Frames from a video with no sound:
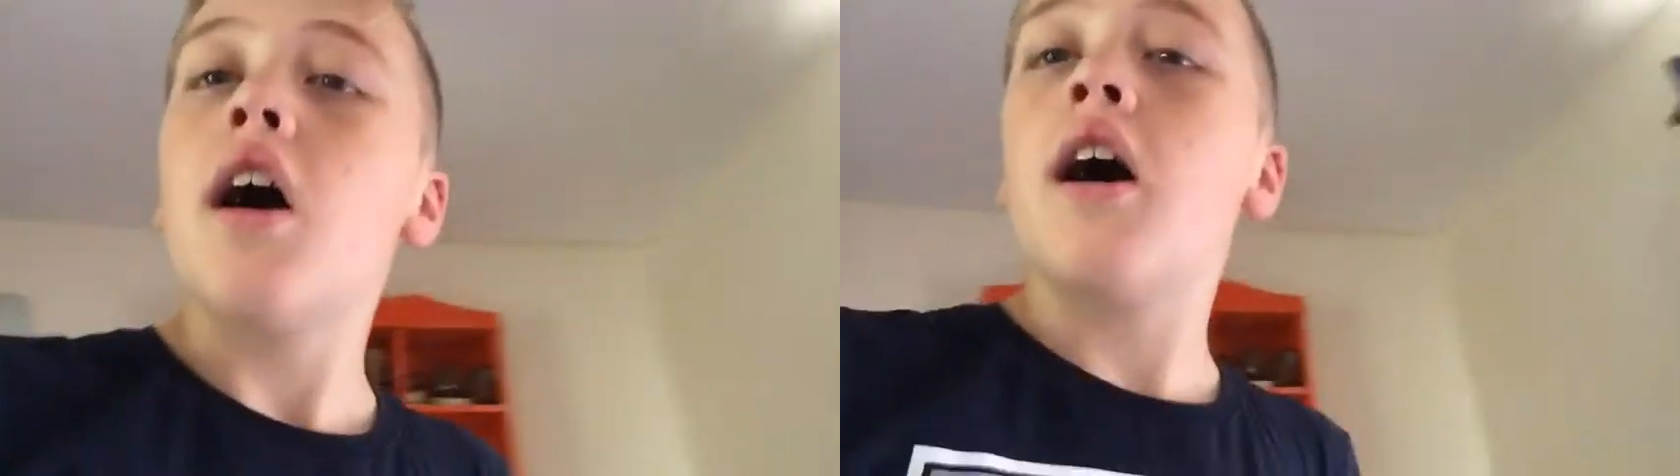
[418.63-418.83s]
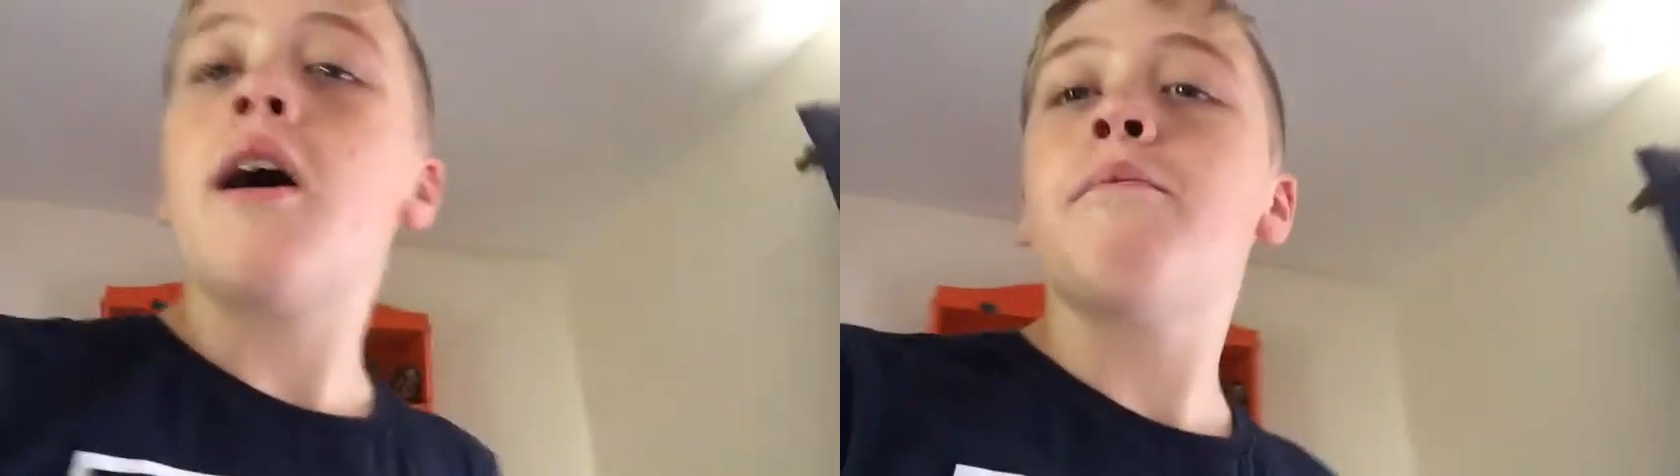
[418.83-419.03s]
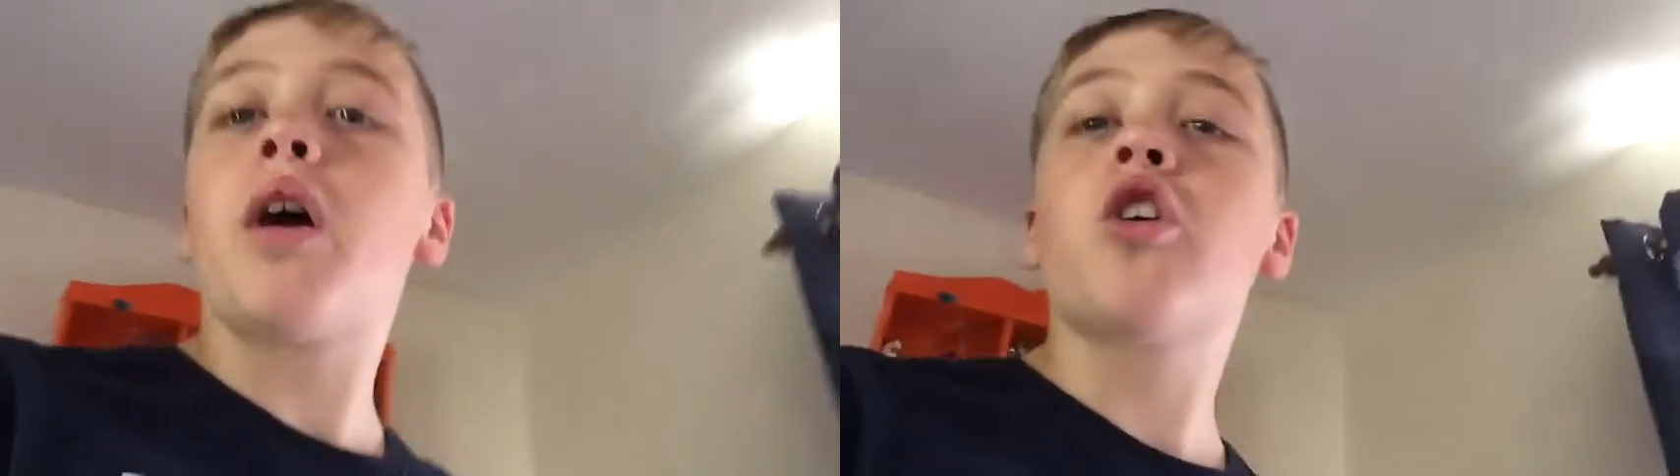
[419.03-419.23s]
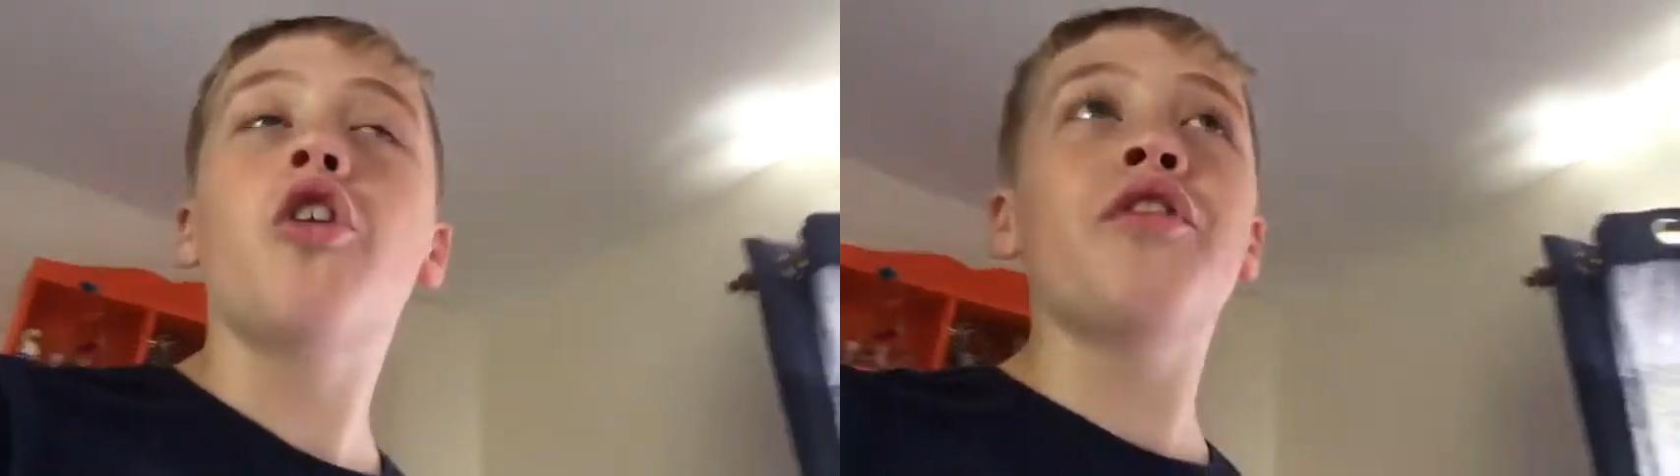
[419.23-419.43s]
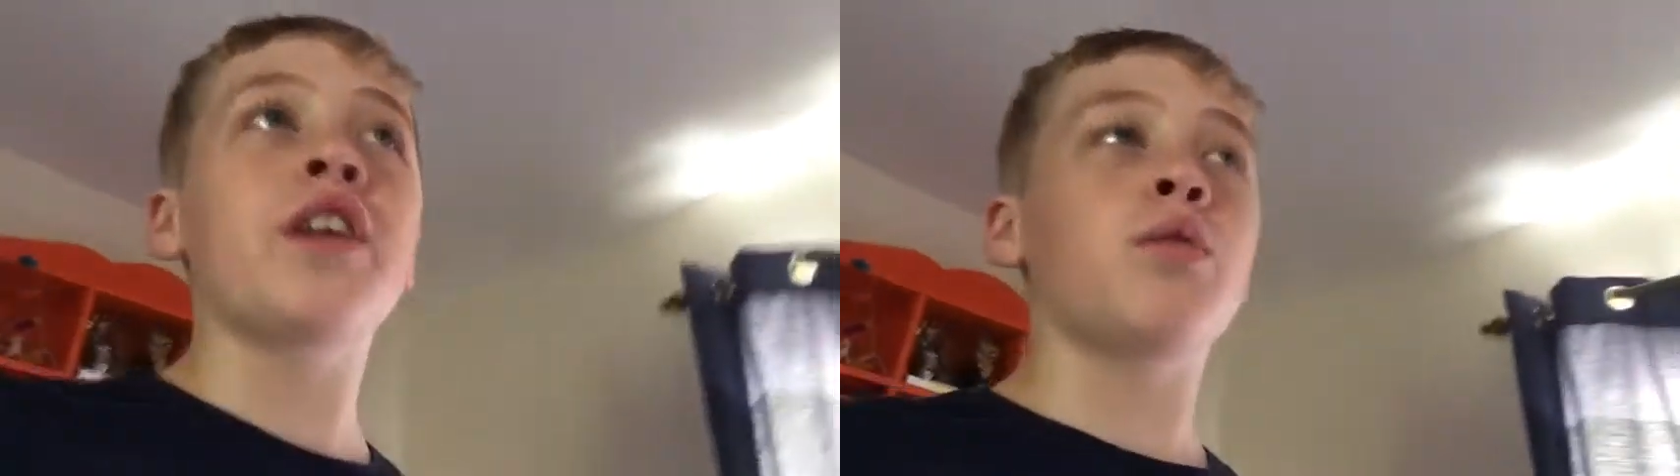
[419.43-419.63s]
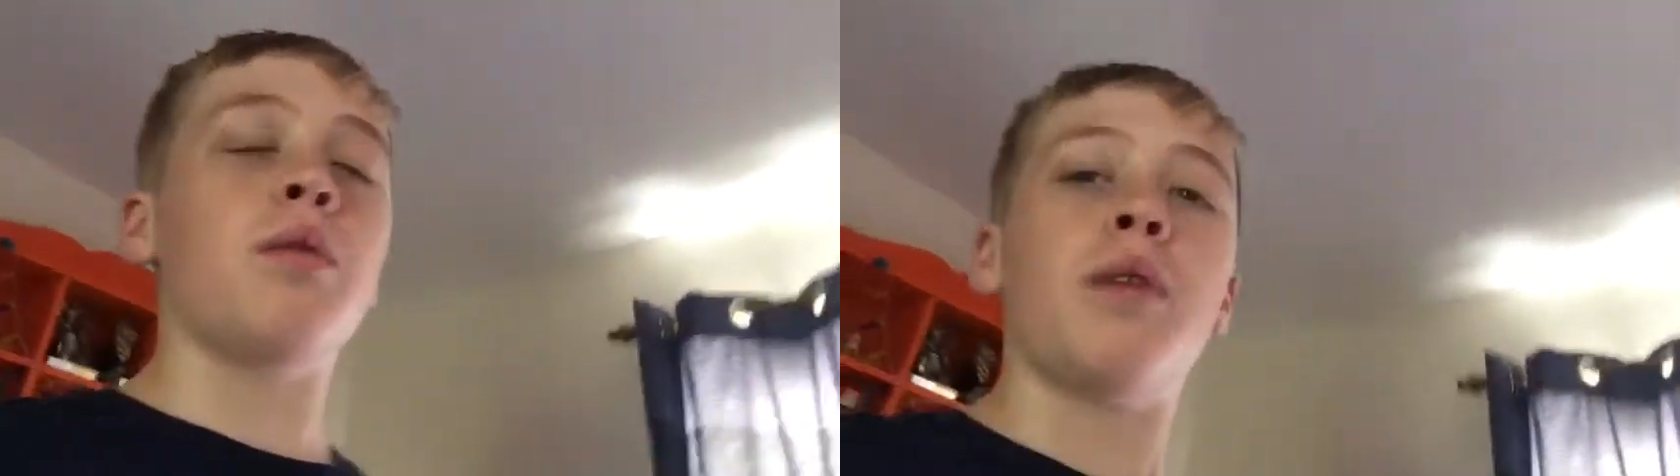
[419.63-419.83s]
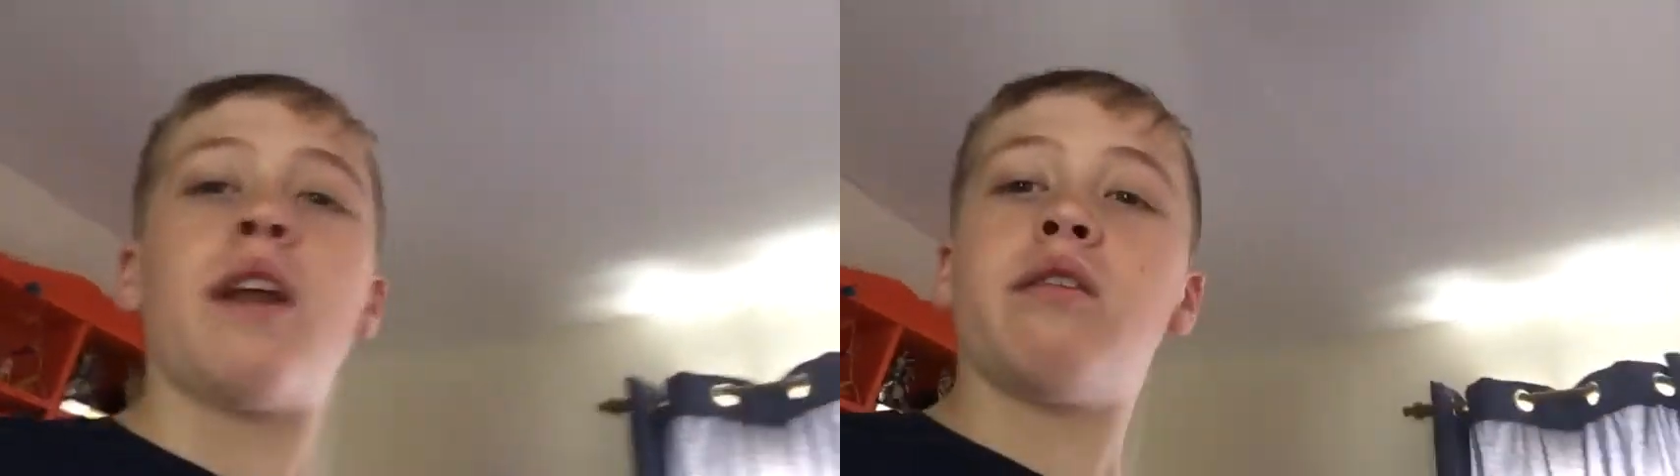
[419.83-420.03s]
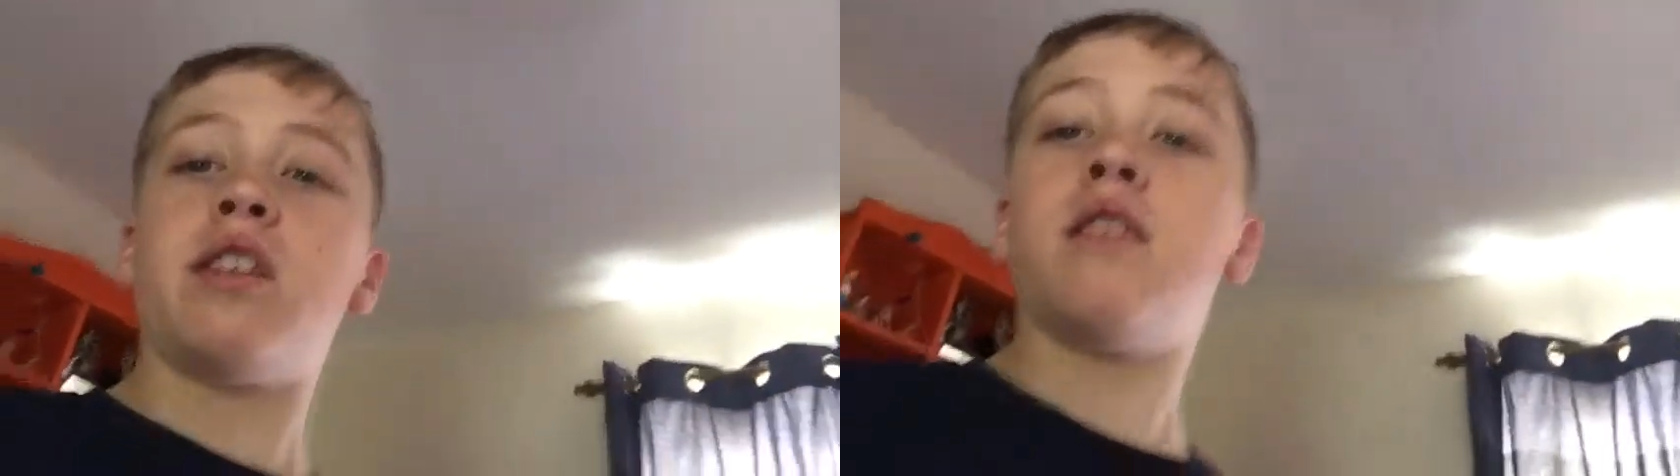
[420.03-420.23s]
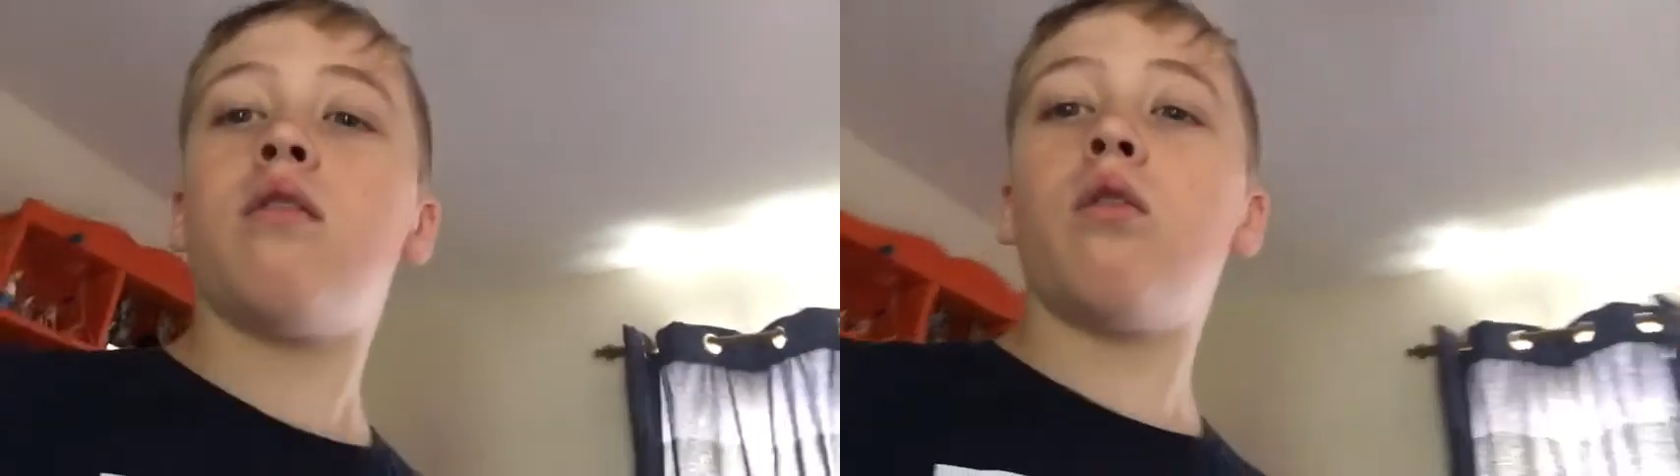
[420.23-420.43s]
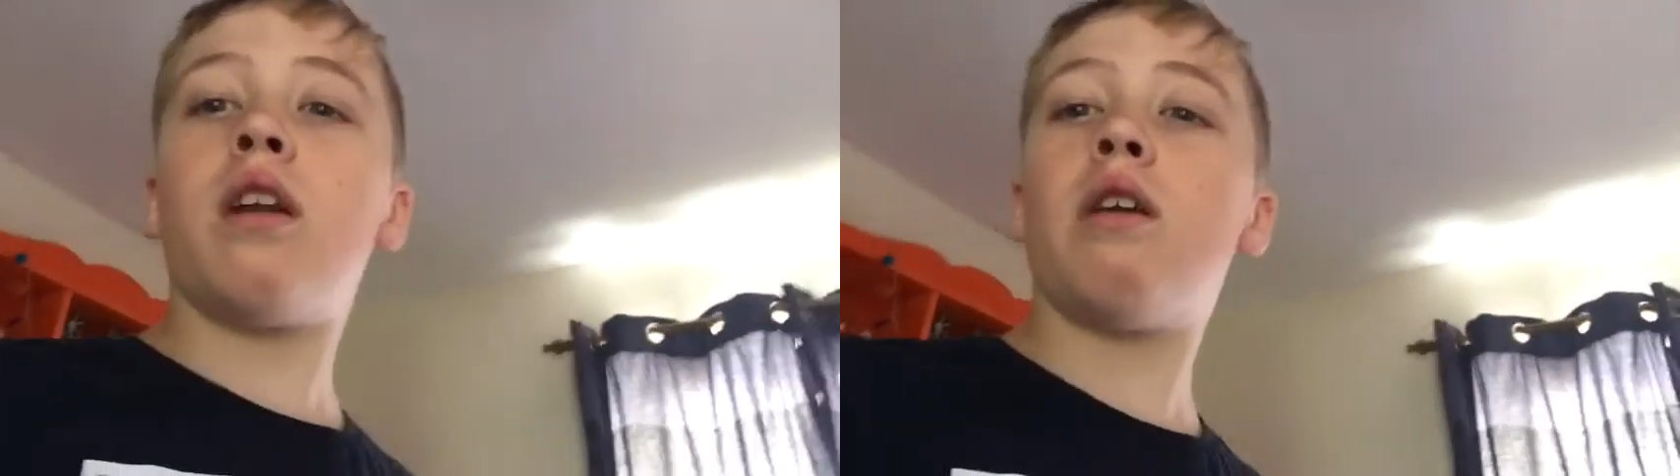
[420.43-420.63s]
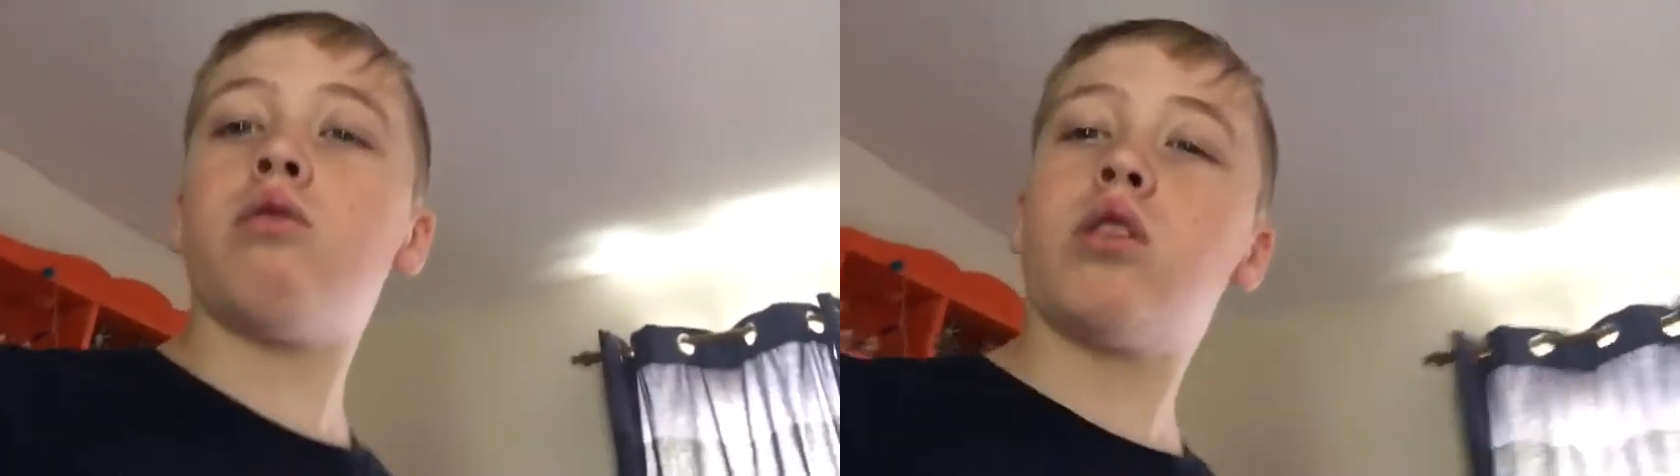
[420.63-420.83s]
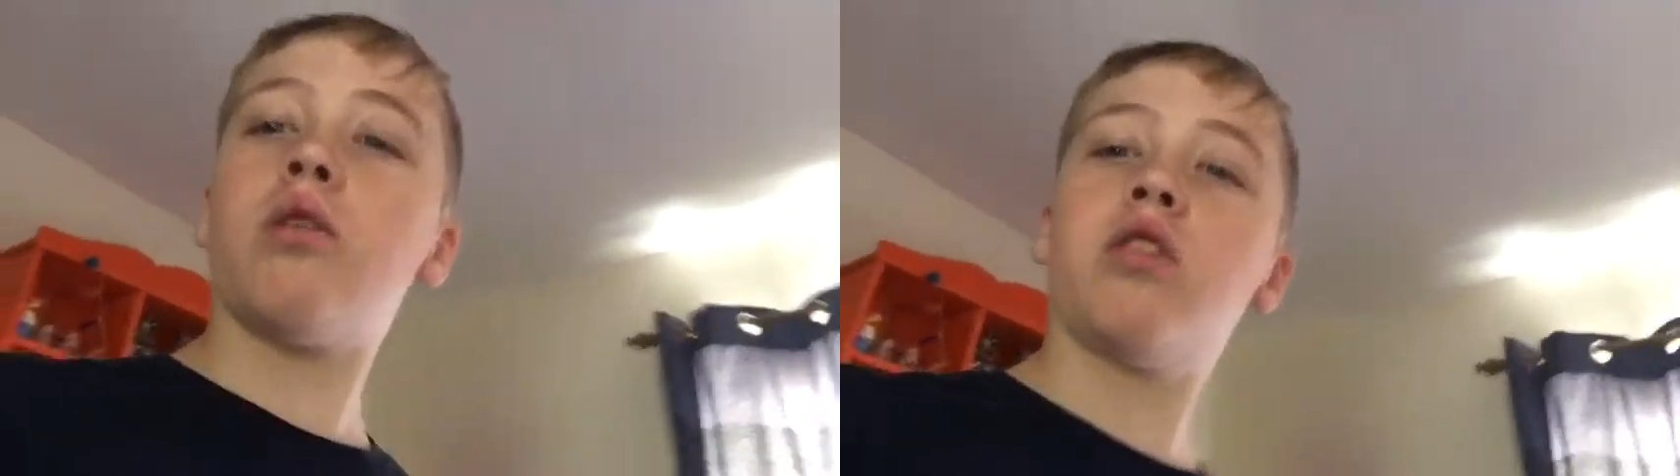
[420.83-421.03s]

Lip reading: I got this one when I was going to